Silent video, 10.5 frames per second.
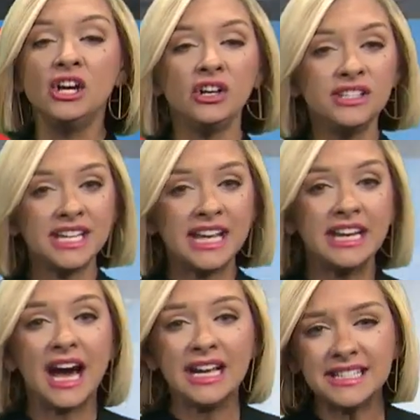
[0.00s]
Could see
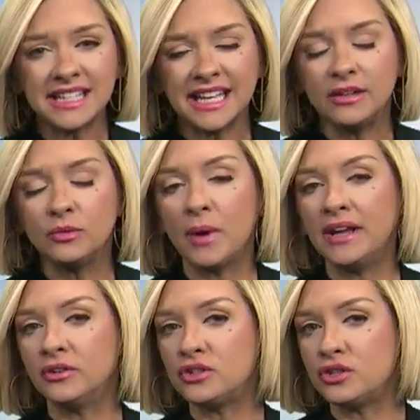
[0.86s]
an isolated
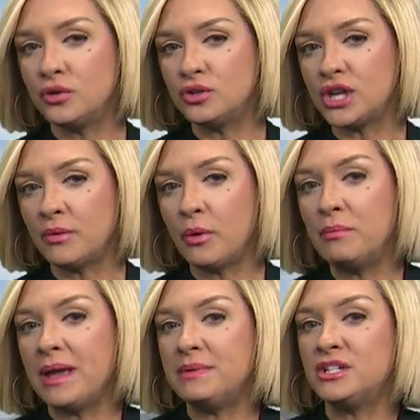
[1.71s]
rain or snow shower
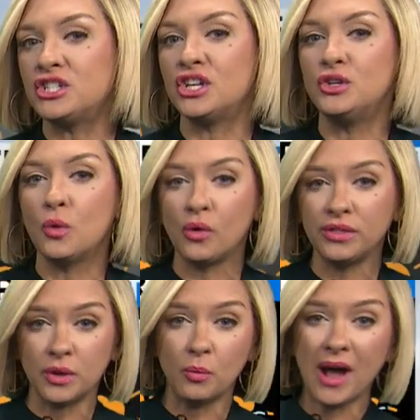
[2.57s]
maybe to the
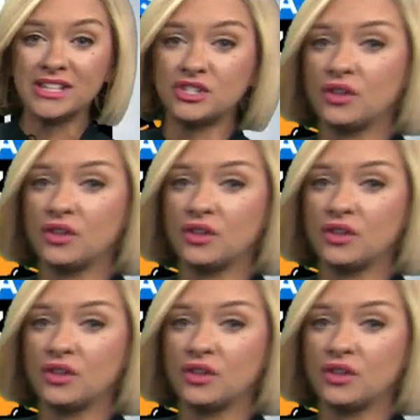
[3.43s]
north and west